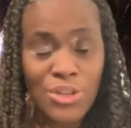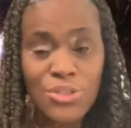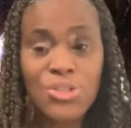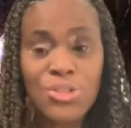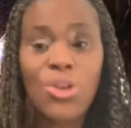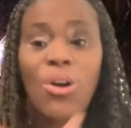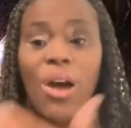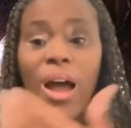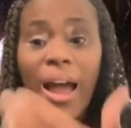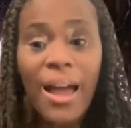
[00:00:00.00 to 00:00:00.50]

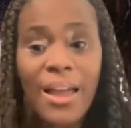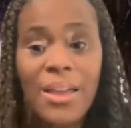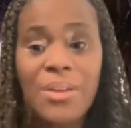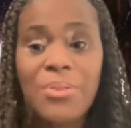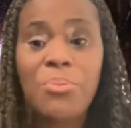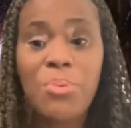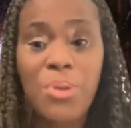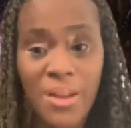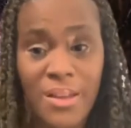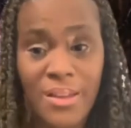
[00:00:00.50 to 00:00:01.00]
So I
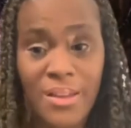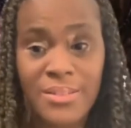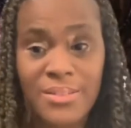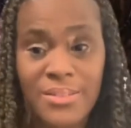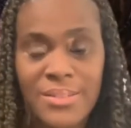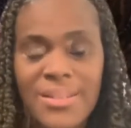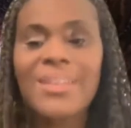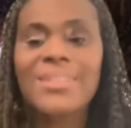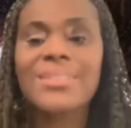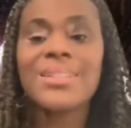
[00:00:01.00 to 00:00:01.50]

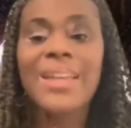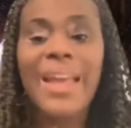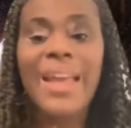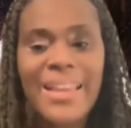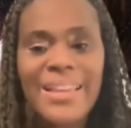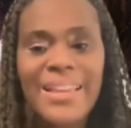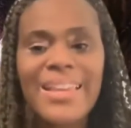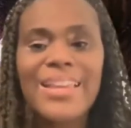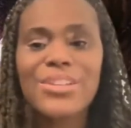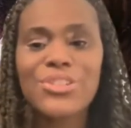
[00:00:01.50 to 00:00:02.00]
was
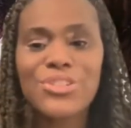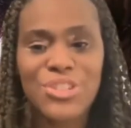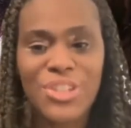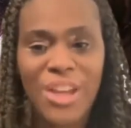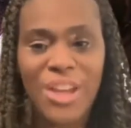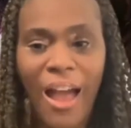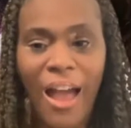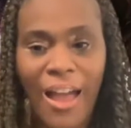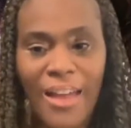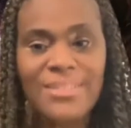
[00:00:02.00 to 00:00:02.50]
taking
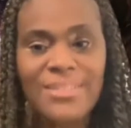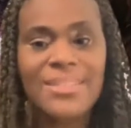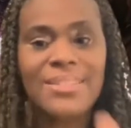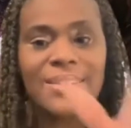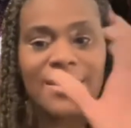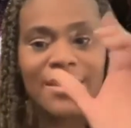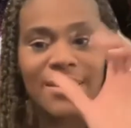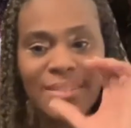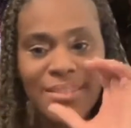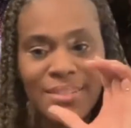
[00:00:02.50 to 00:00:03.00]

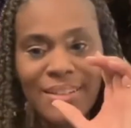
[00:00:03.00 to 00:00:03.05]
shots